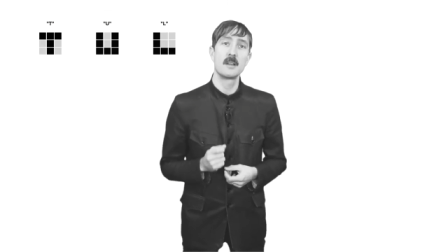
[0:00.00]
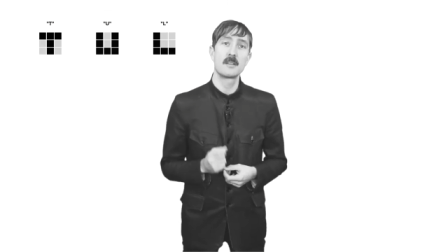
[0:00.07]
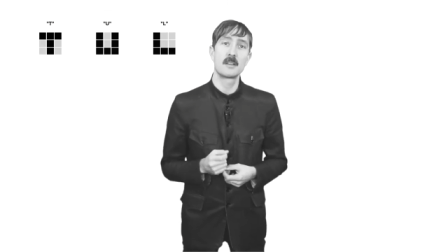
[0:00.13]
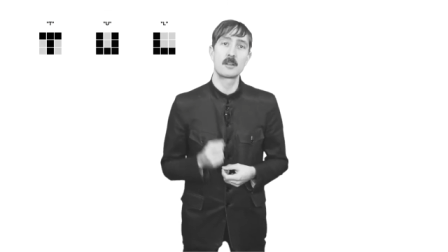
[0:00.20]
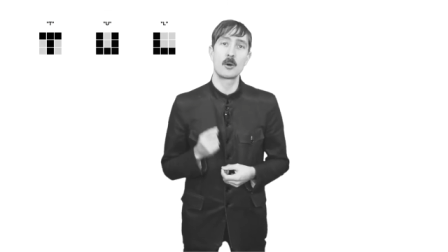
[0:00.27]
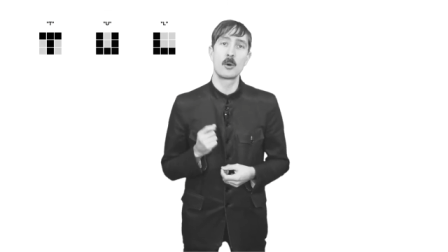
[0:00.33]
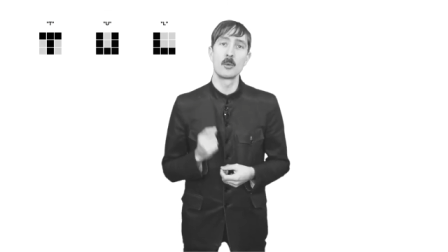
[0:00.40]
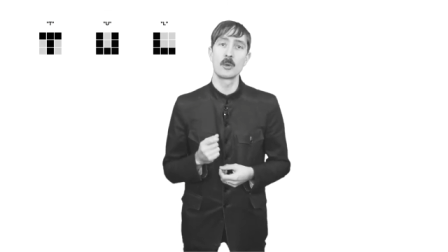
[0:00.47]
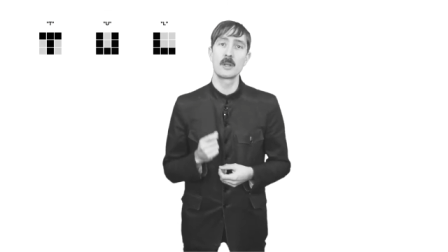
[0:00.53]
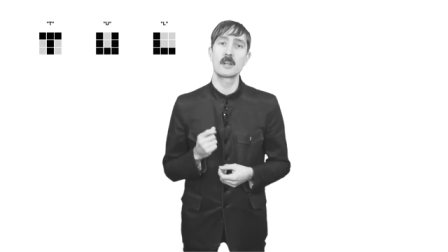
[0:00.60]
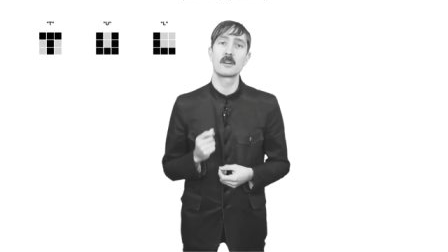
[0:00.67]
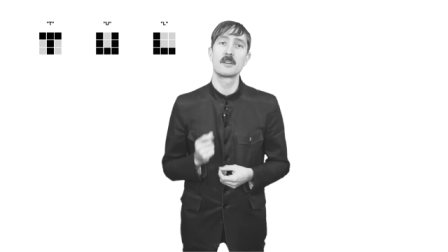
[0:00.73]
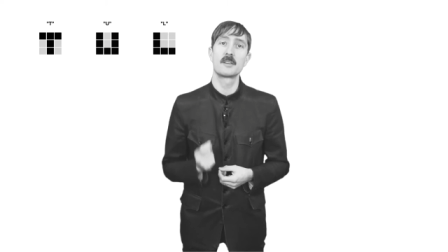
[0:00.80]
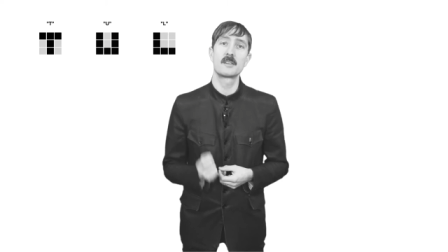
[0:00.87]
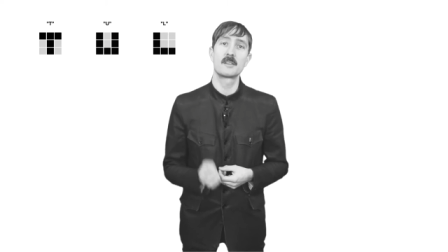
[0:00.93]
that only
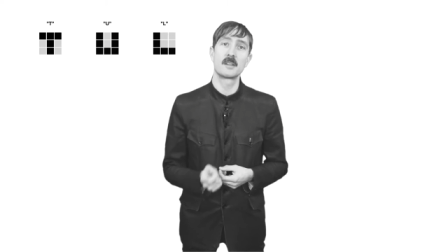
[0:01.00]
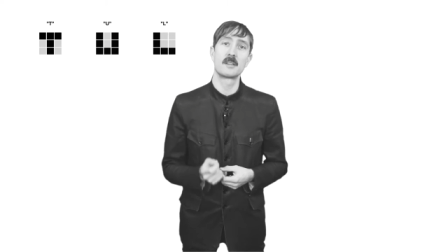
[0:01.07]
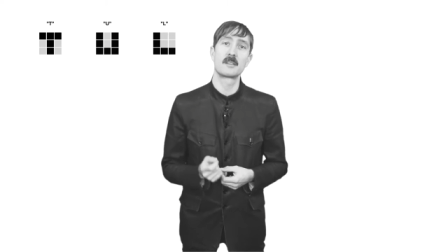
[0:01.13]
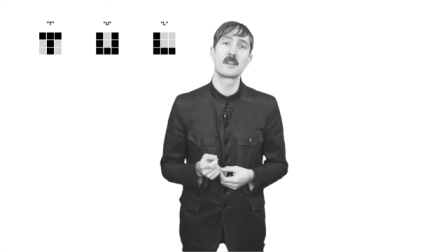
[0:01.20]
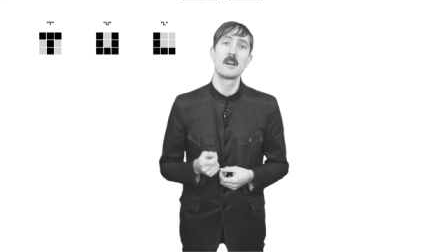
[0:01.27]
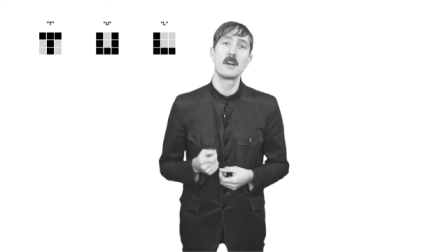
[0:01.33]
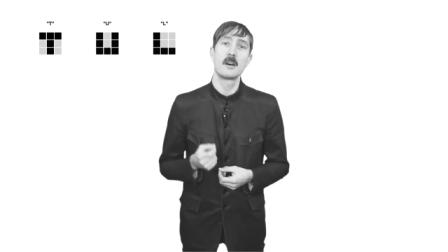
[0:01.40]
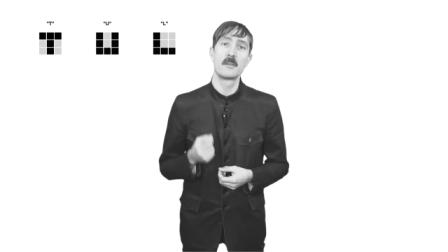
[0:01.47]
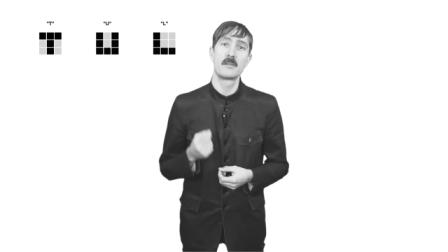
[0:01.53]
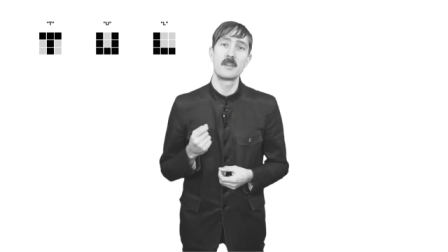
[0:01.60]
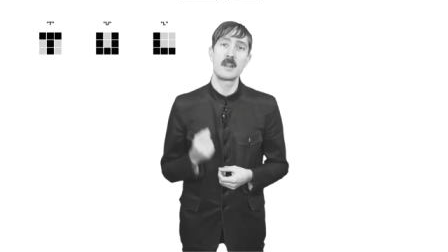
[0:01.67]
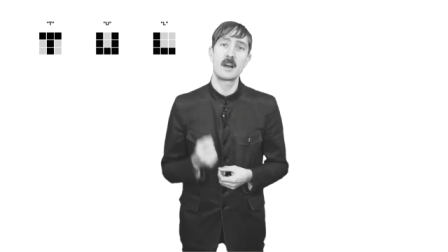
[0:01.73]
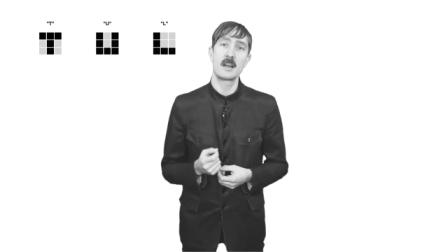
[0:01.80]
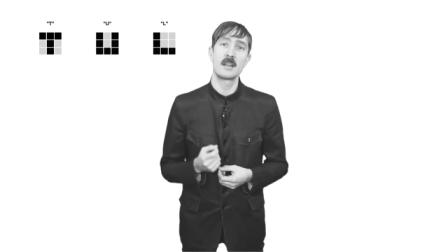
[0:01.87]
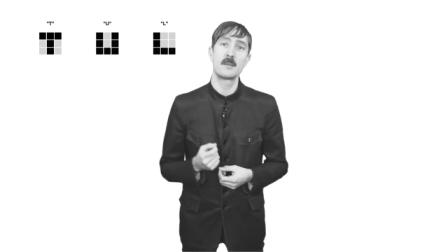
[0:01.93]
consist of
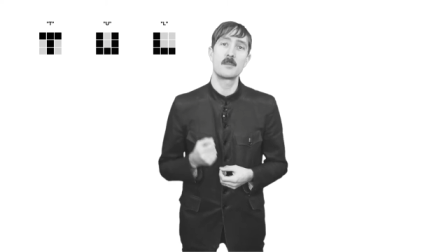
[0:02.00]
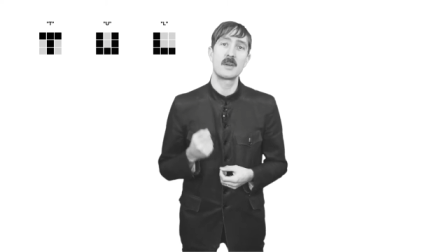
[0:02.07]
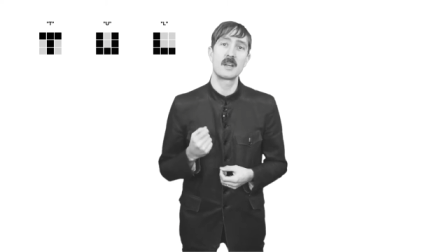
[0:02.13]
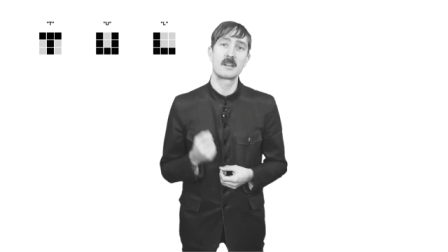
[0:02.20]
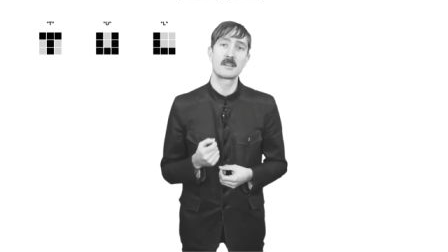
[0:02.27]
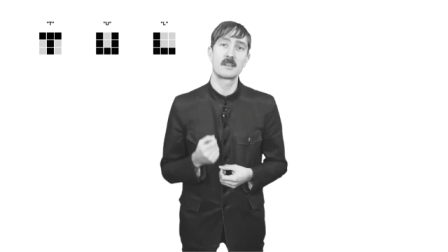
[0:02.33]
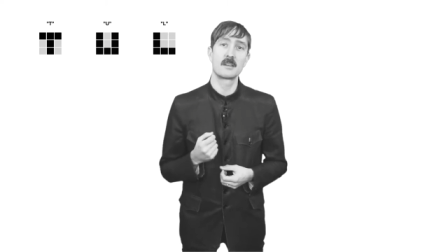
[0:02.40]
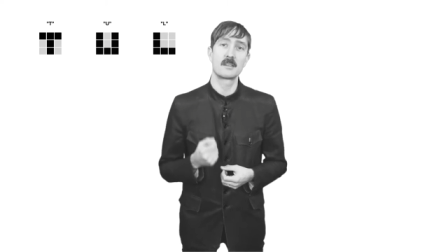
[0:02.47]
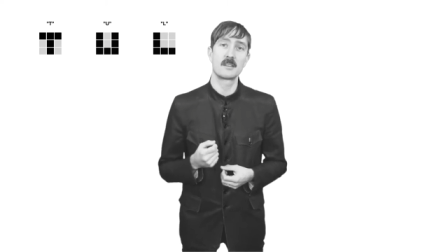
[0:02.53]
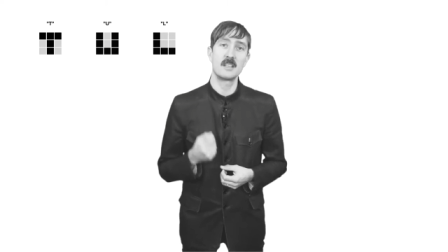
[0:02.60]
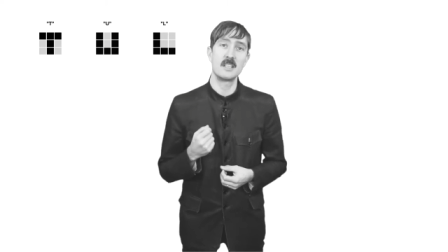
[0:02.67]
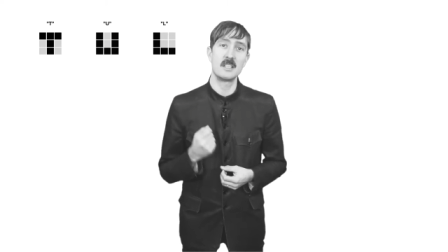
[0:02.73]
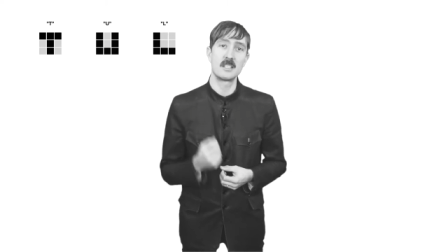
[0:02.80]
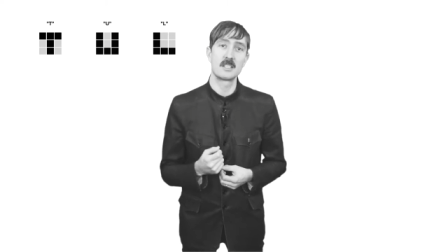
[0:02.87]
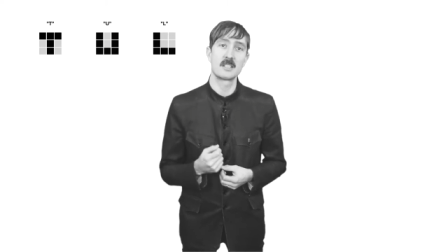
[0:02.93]
9 pixels
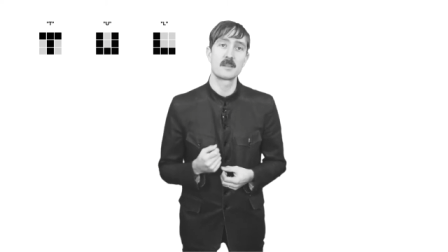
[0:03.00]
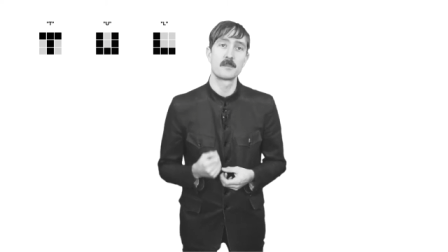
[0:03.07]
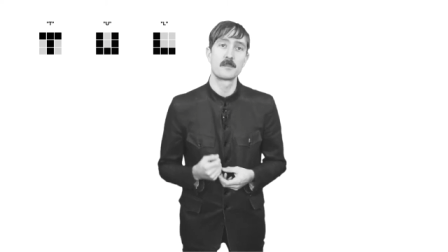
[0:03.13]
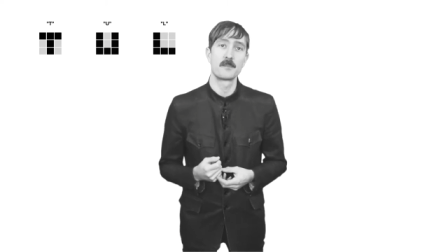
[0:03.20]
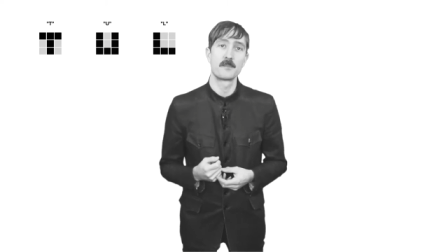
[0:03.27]
each.